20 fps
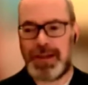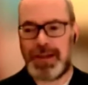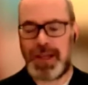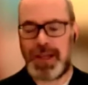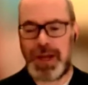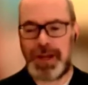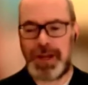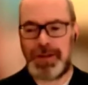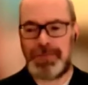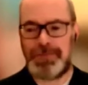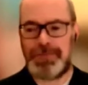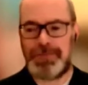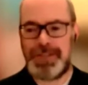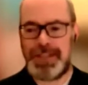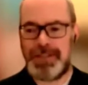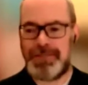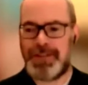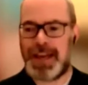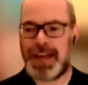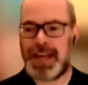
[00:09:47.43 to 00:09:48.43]
kind of
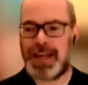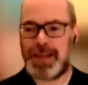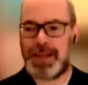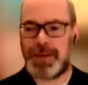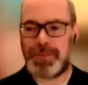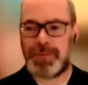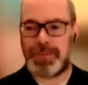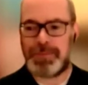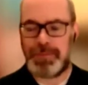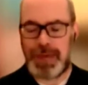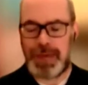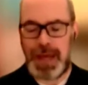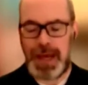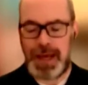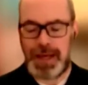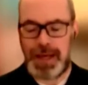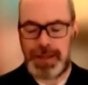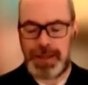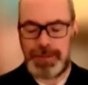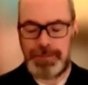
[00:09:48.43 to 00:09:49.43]
develop
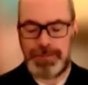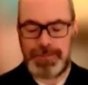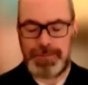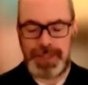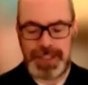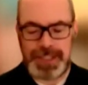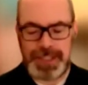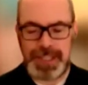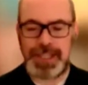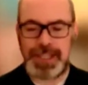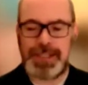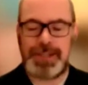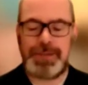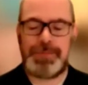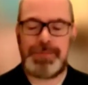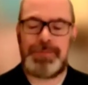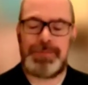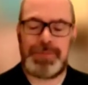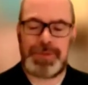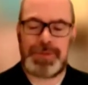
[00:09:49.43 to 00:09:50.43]
the
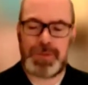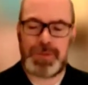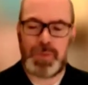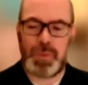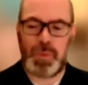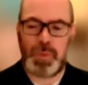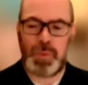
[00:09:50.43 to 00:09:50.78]
systems